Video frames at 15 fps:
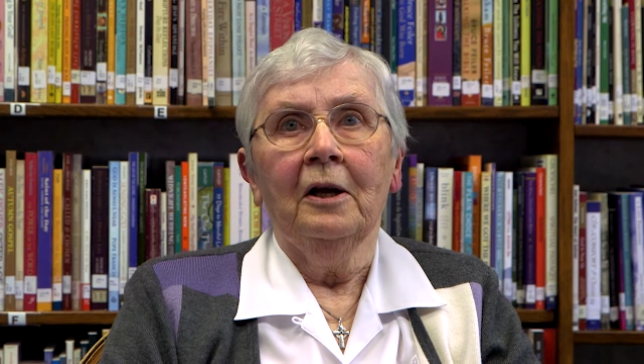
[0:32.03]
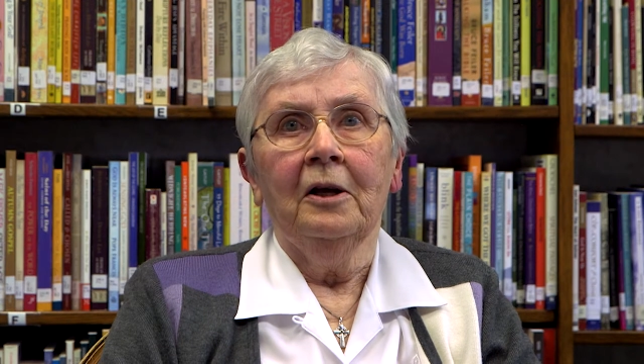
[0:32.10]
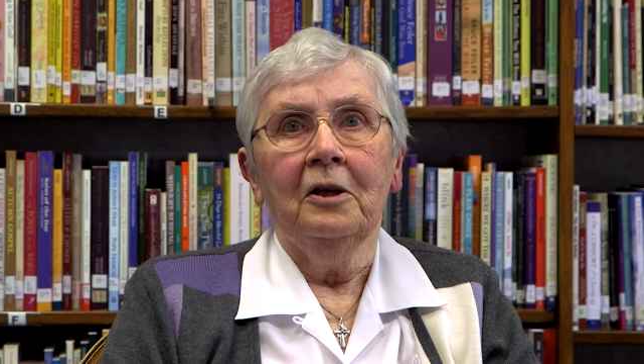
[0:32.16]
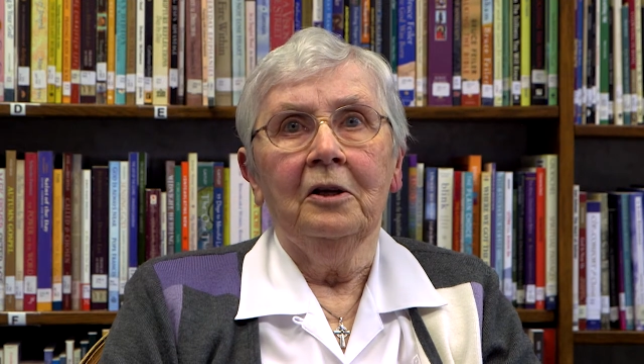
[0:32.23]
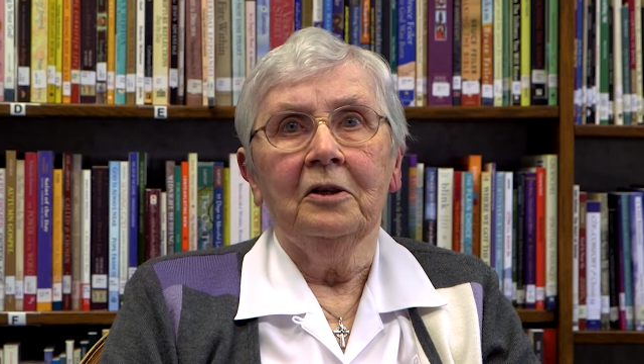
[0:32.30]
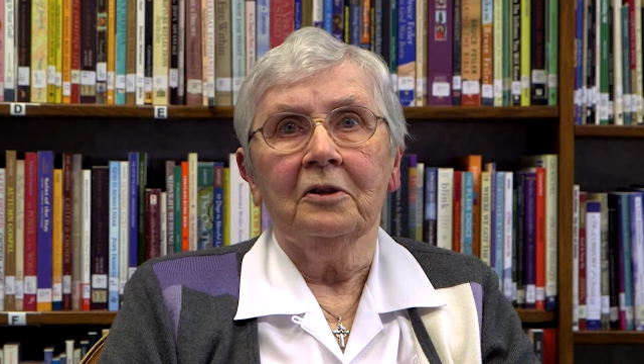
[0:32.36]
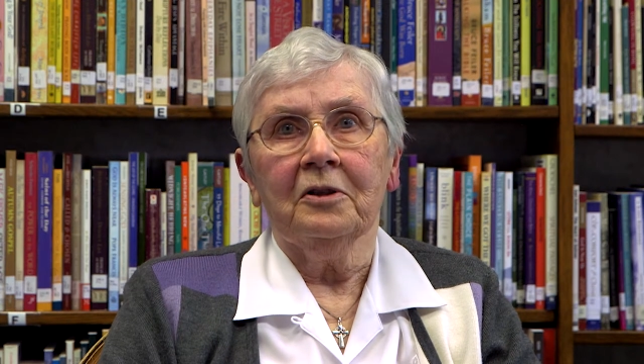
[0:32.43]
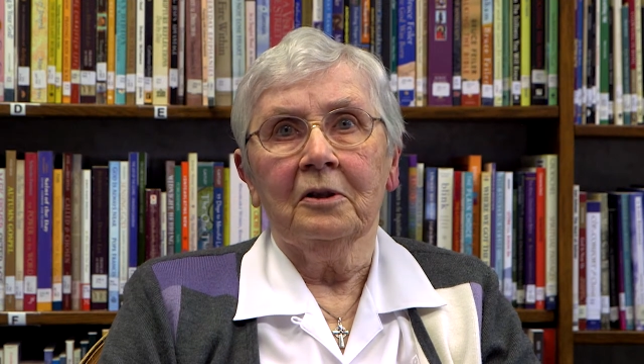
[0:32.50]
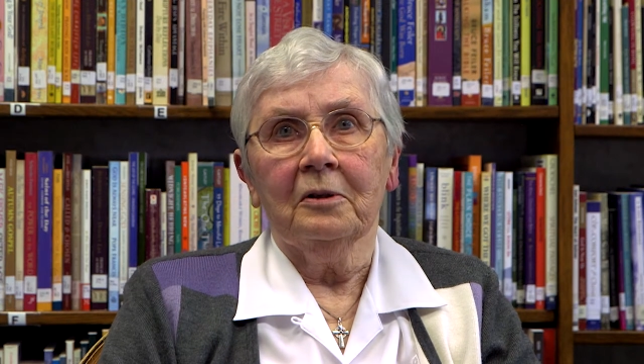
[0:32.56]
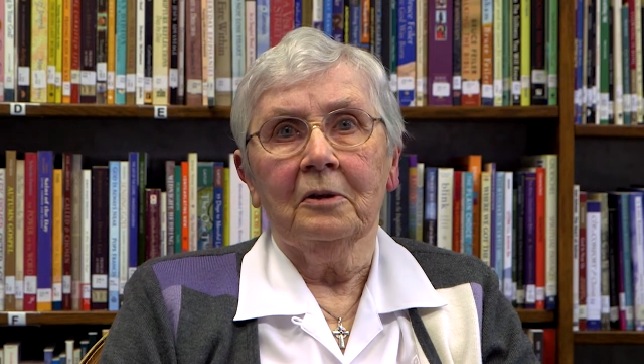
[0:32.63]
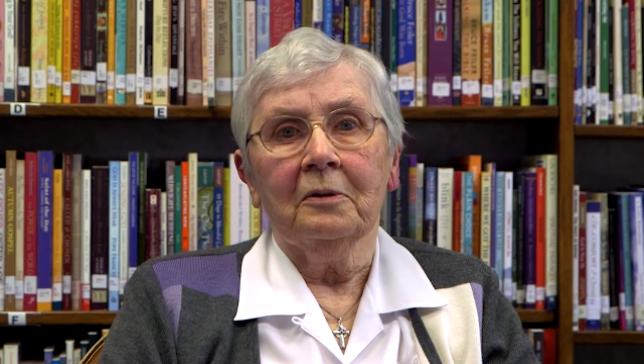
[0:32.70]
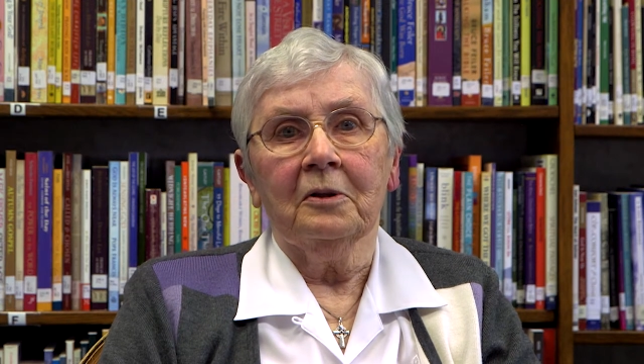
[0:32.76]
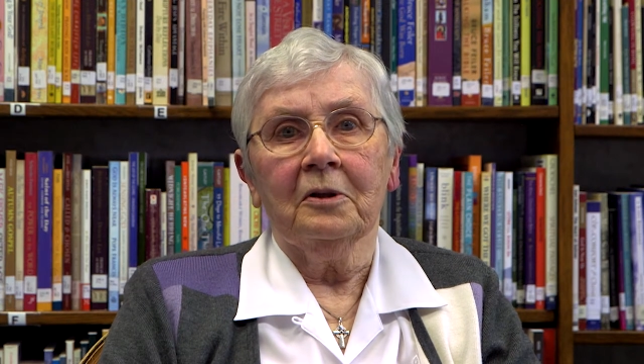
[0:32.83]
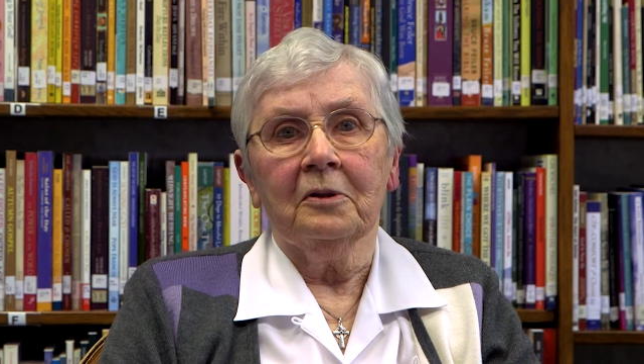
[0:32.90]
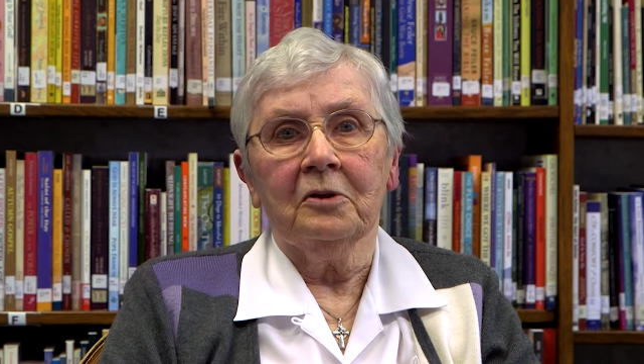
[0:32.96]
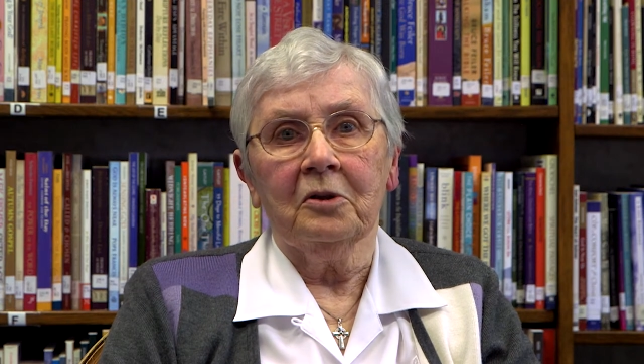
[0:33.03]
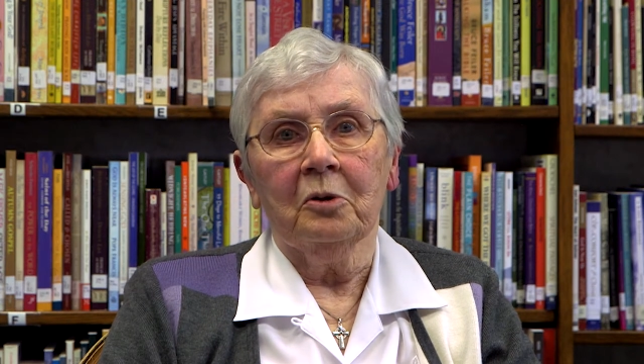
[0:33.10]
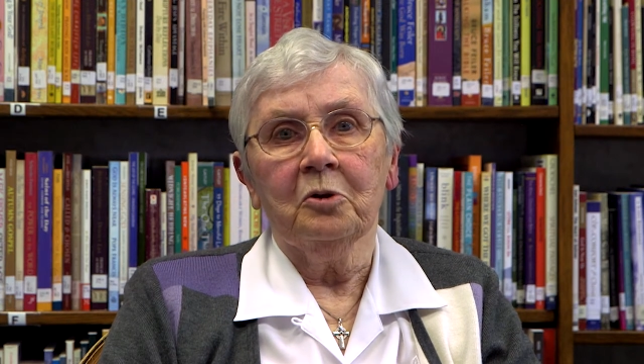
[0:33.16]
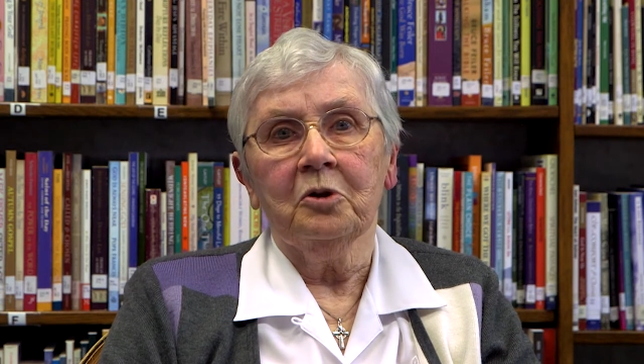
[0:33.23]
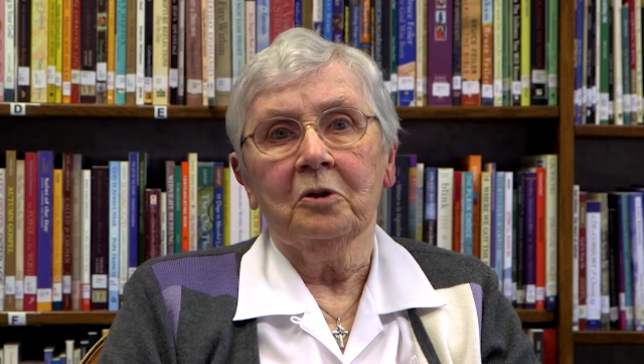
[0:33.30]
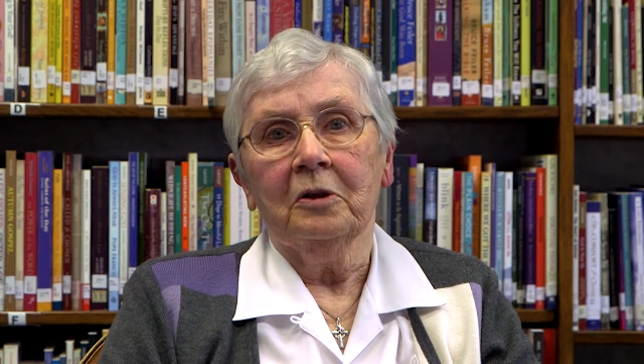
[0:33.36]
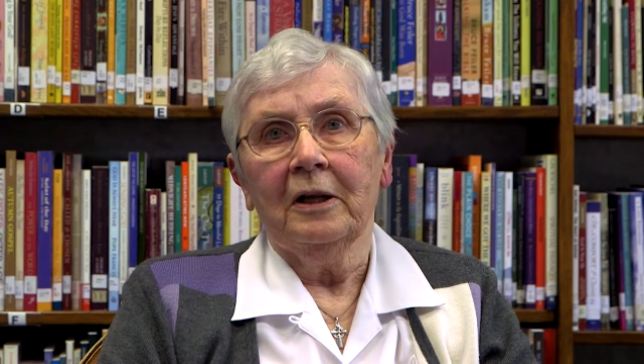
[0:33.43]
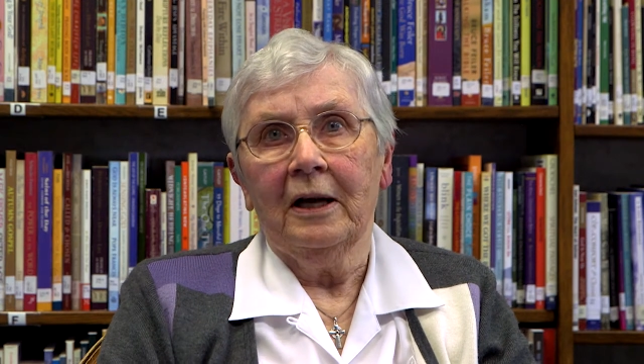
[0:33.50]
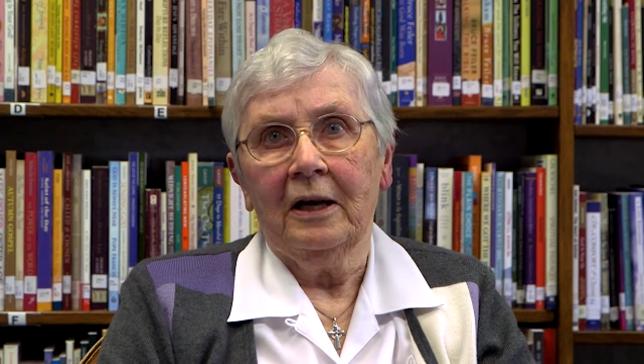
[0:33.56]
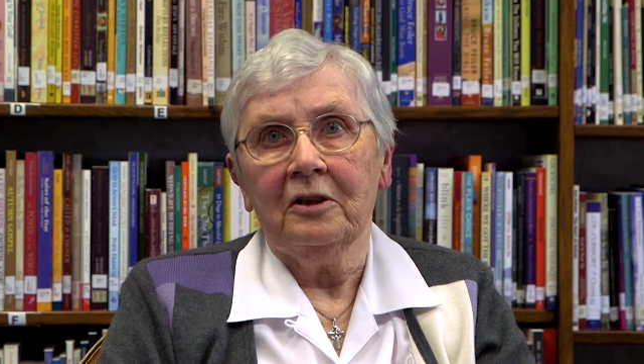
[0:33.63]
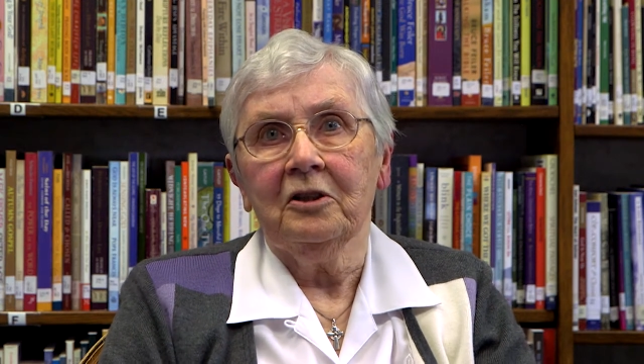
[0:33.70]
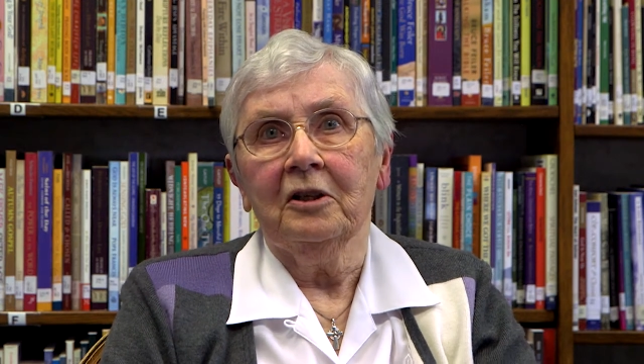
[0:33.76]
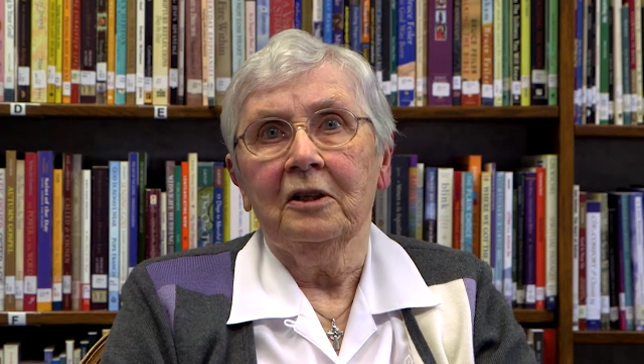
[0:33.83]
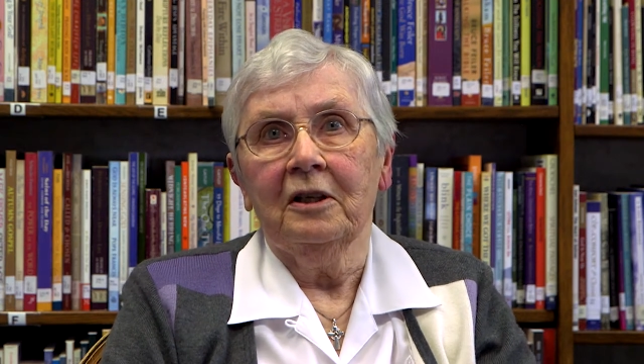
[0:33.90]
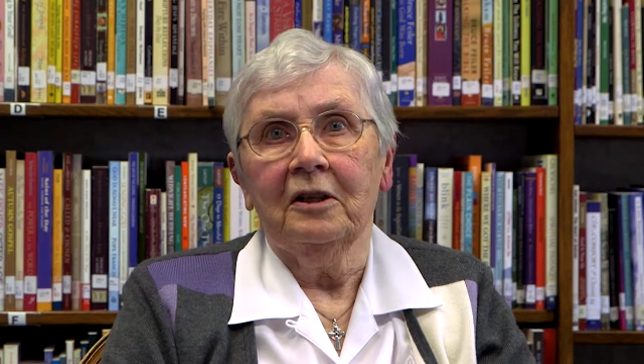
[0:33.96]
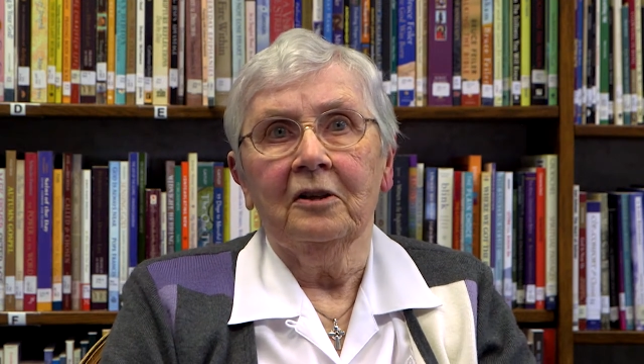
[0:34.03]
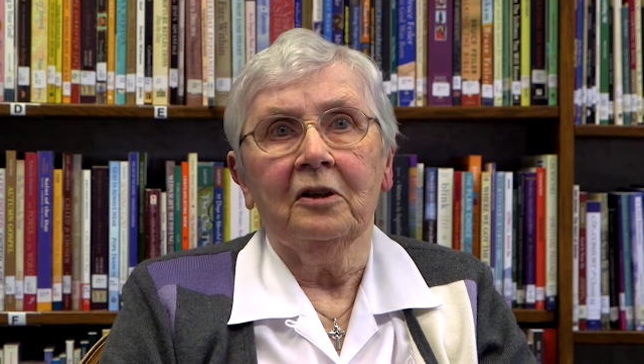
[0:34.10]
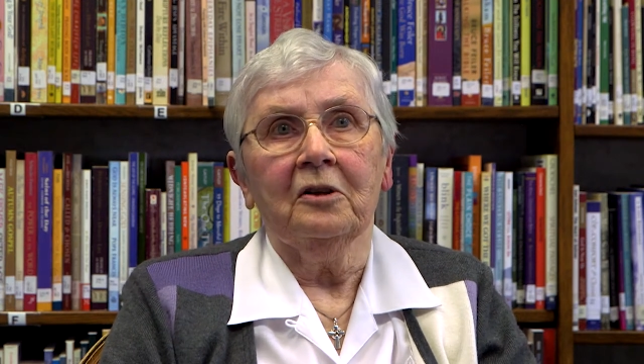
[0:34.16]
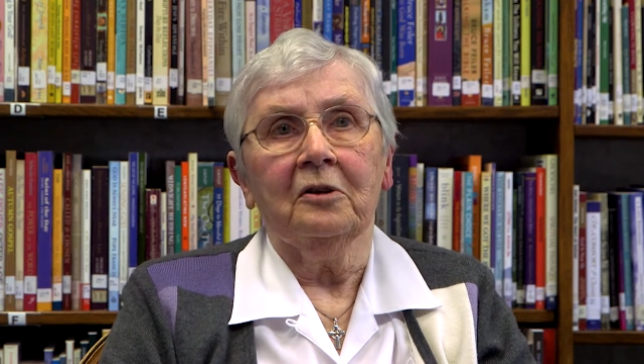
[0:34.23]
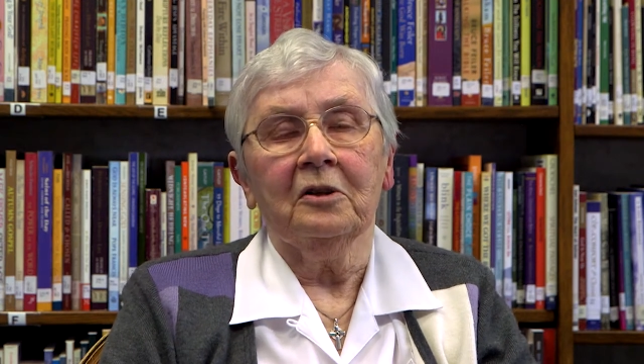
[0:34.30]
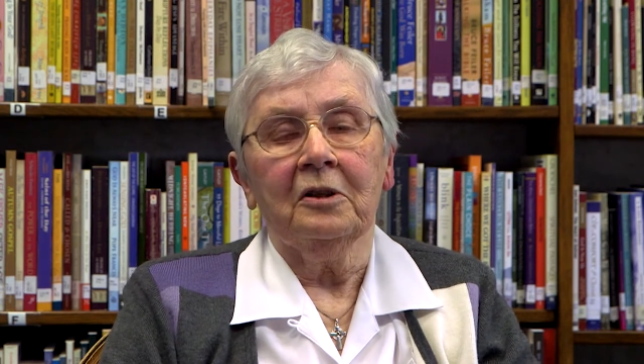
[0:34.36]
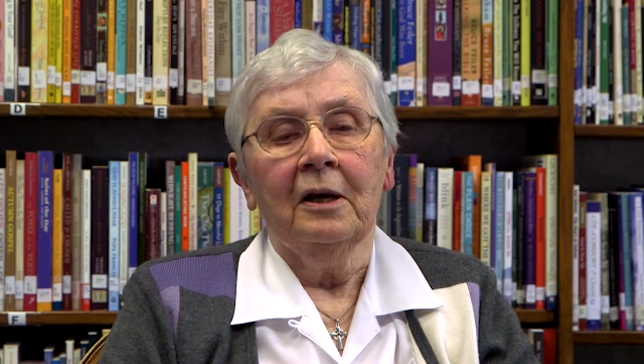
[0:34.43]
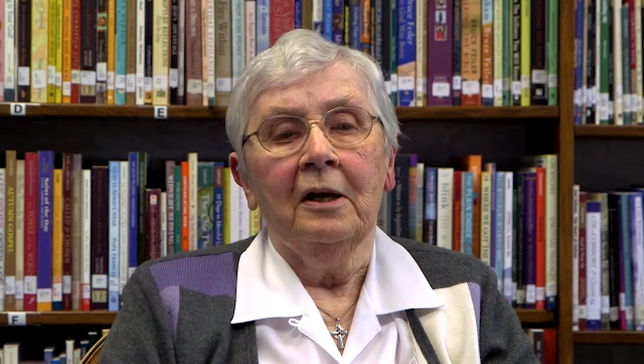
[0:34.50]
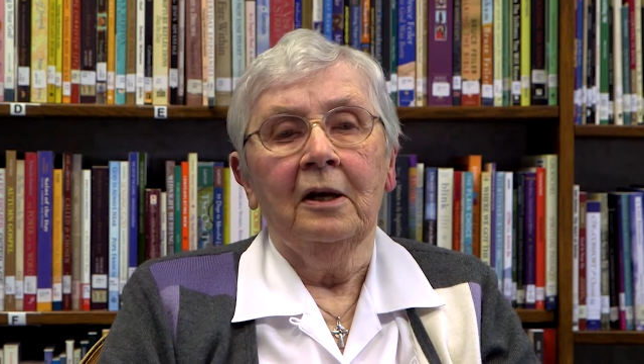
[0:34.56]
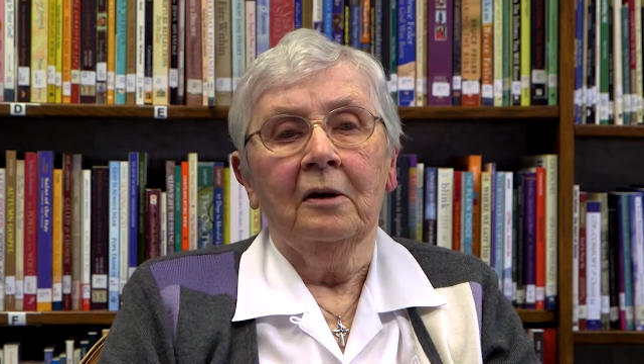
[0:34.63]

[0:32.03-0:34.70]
is social action in the